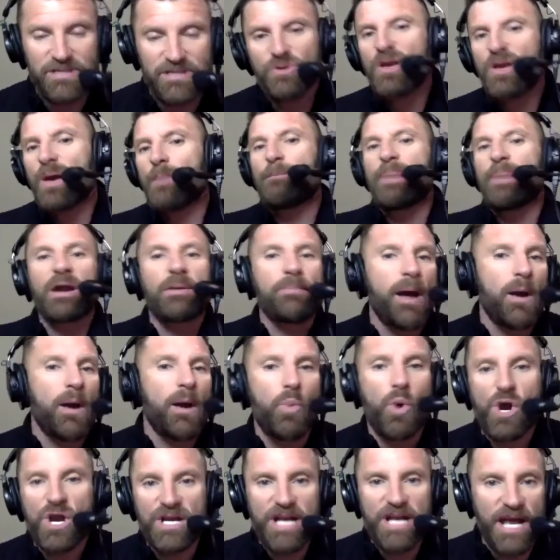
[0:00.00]
You get better by
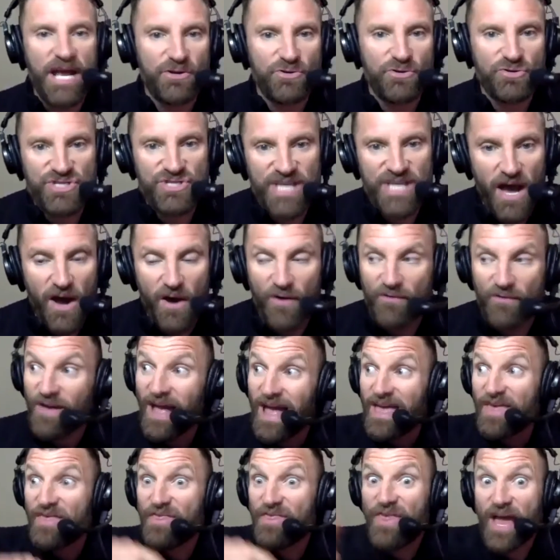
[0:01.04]
working on yourself.
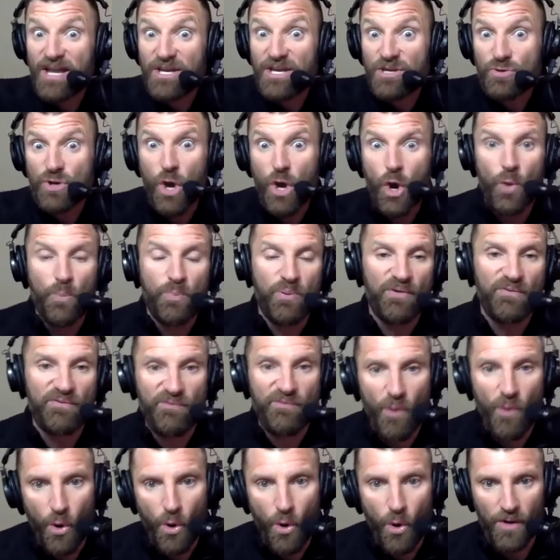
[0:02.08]
Then you go
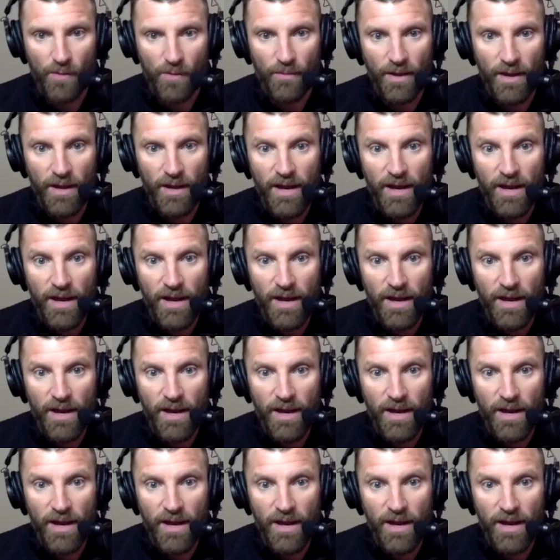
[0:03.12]
perform.